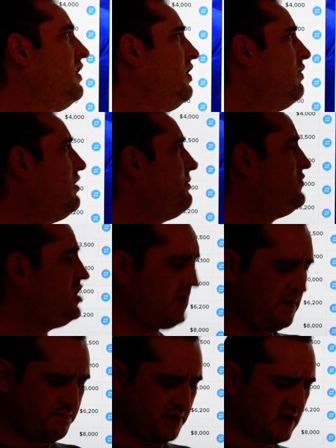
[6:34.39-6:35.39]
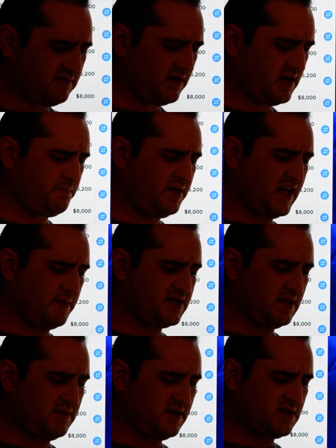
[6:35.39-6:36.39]
well, Jimmy Butler can pick up
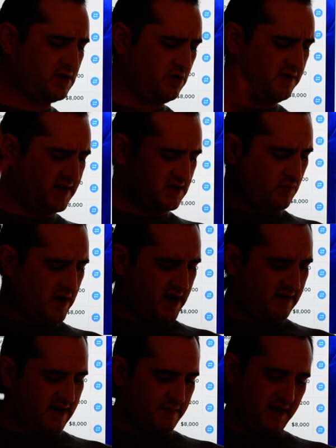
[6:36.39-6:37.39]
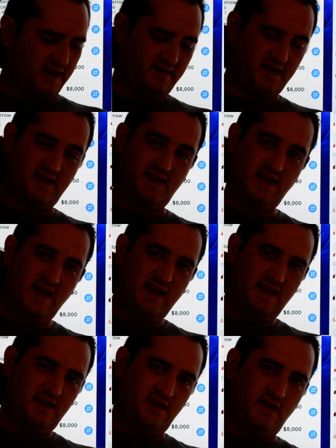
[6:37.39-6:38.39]
some of the scoring as well. I mean,
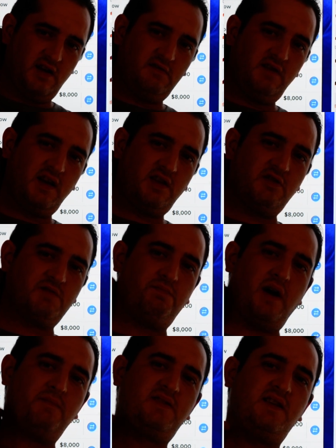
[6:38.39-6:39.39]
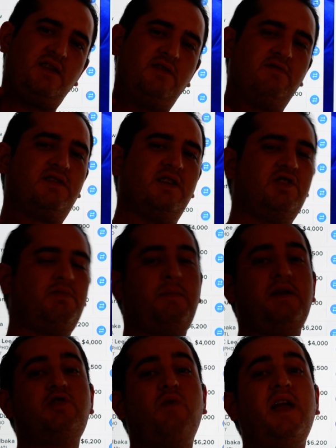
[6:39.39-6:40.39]
you're going to look at those bumps in usage.
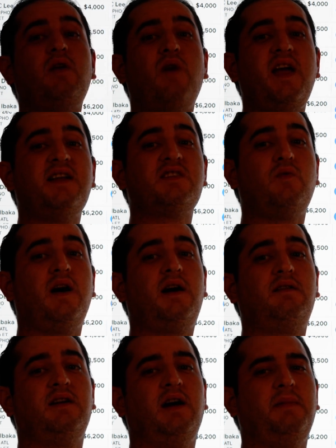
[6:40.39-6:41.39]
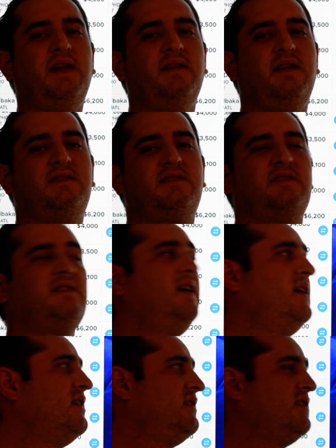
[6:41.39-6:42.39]
Maybe Dwayne Wade as well. I mean,
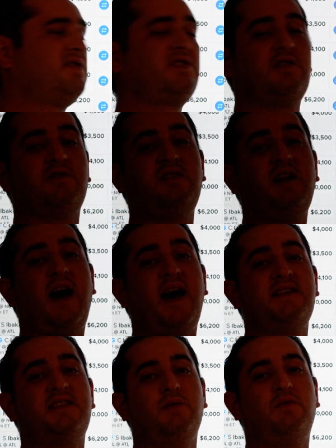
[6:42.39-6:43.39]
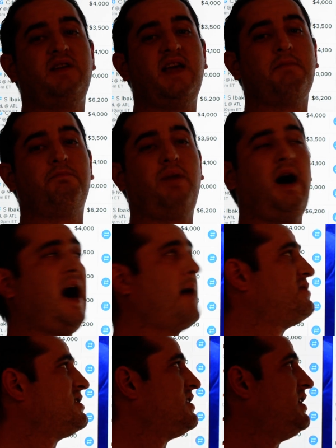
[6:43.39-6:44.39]
there's certain guys that will get
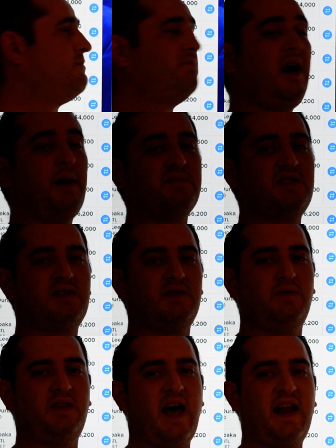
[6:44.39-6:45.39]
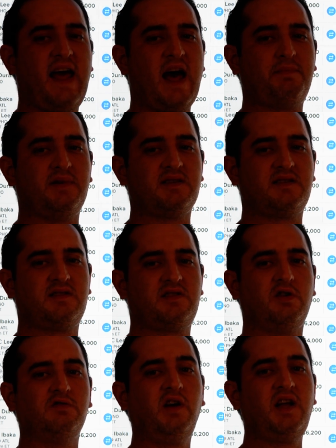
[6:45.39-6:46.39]
pops and bumps when that happens.
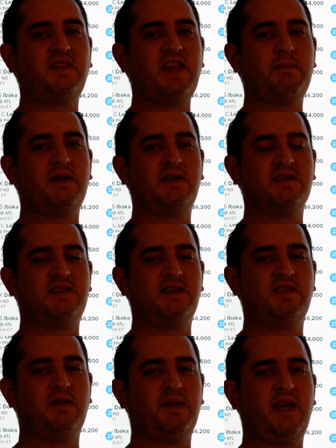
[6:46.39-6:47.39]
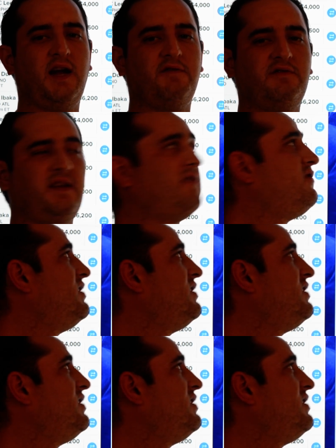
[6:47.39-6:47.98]
So look at them and consider them carefully if you